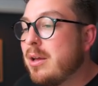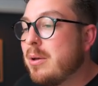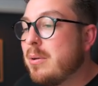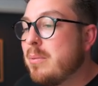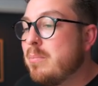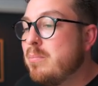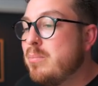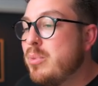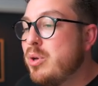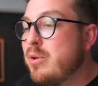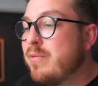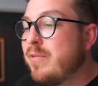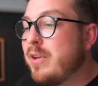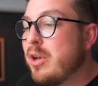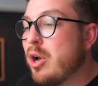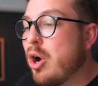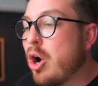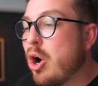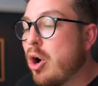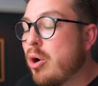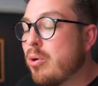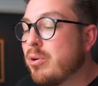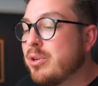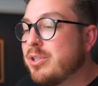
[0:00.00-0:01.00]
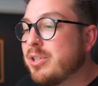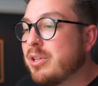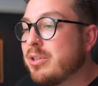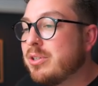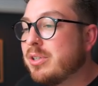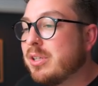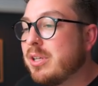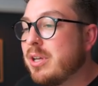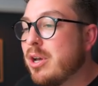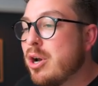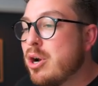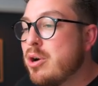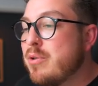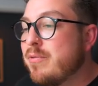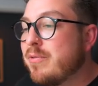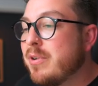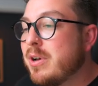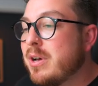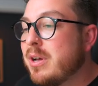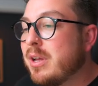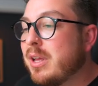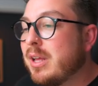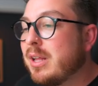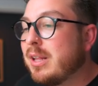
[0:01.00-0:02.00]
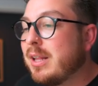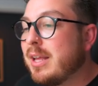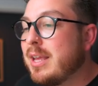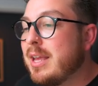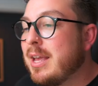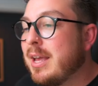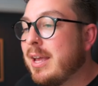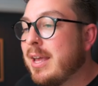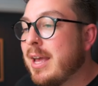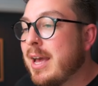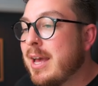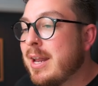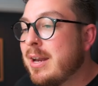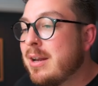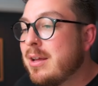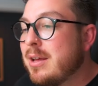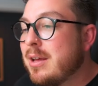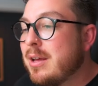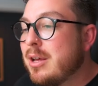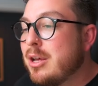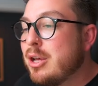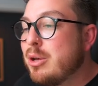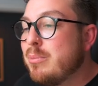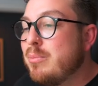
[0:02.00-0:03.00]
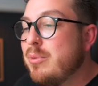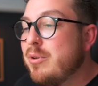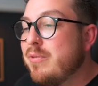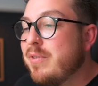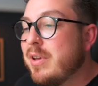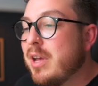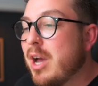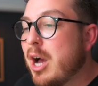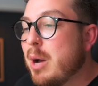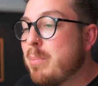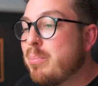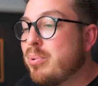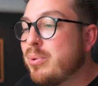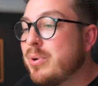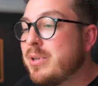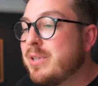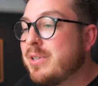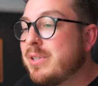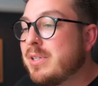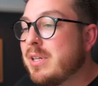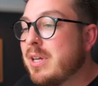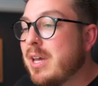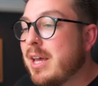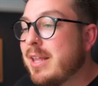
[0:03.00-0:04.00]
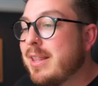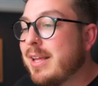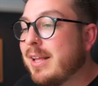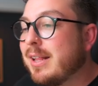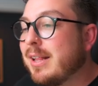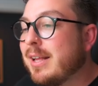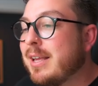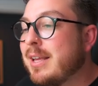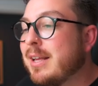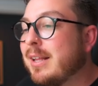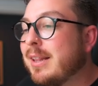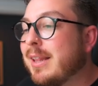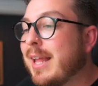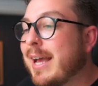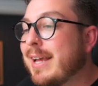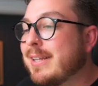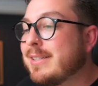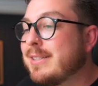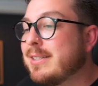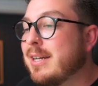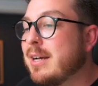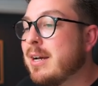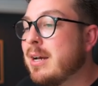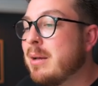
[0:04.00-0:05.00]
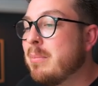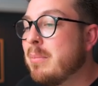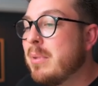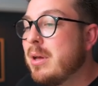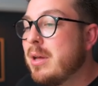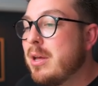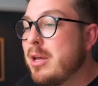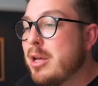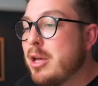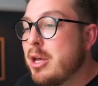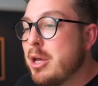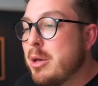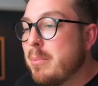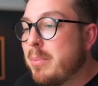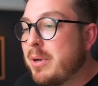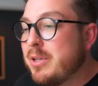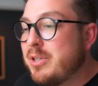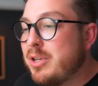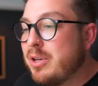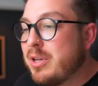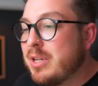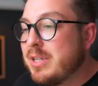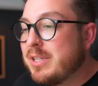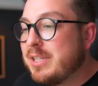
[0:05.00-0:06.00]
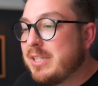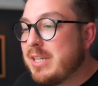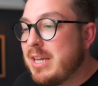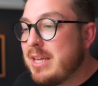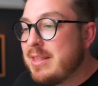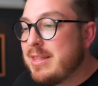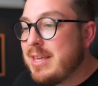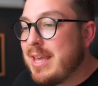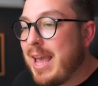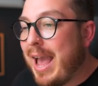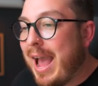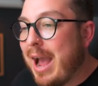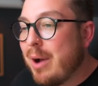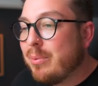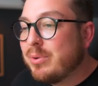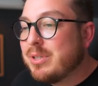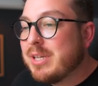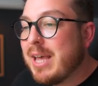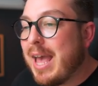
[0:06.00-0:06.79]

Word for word: moving horizontally over, clicking again, moving upwards, and then clicking the last time. But as you can see, the outer